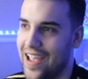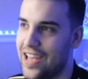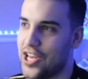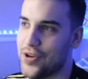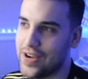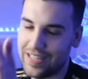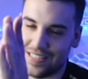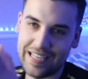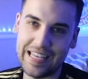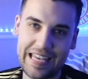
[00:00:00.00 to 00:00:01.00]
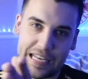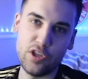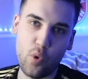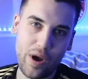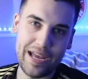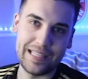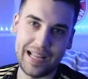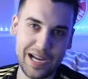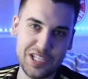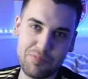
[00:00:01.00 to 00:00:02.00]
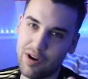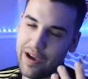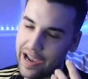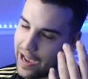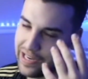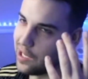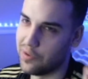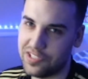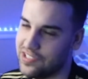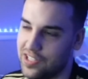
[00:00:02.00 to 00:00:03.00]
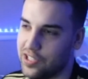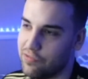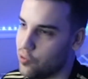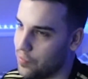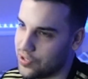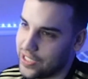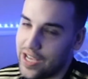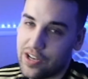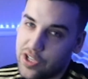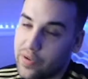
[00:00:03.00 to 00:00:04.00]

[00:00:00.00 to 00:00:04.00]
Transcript: you're gonna stay in the white lines, bro. I, I know, it's a silly rule, but you gotta do it.